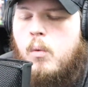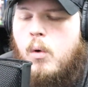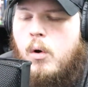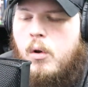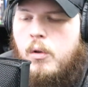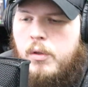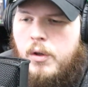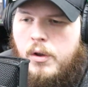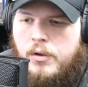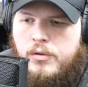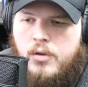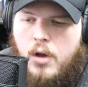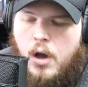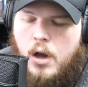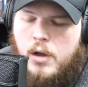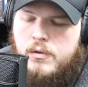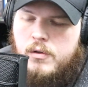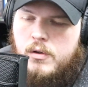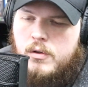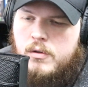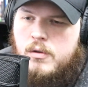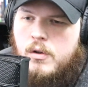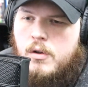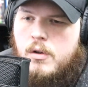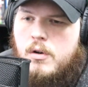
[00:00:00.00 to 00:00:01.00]
well, this guy
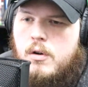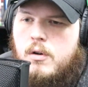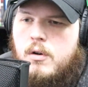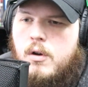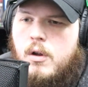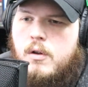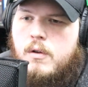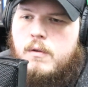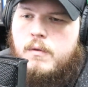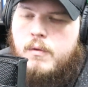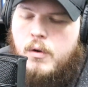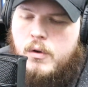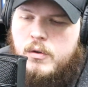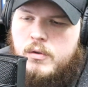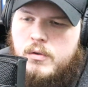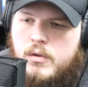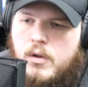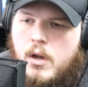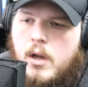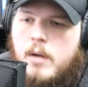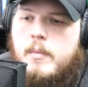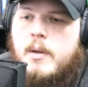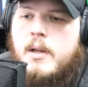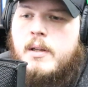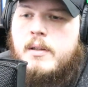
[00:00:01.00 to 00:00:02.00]
succeeded on the first
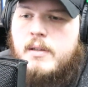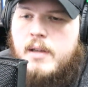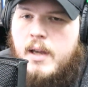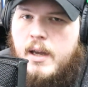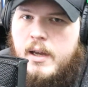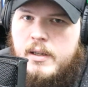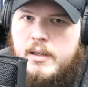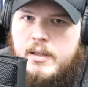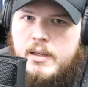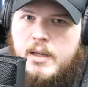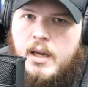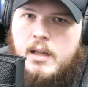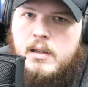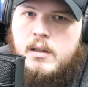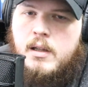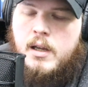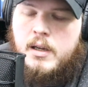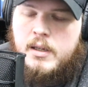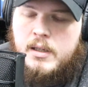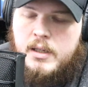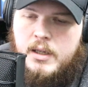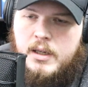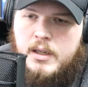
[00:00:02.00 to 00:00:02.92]
time, and yeah, he got lucky,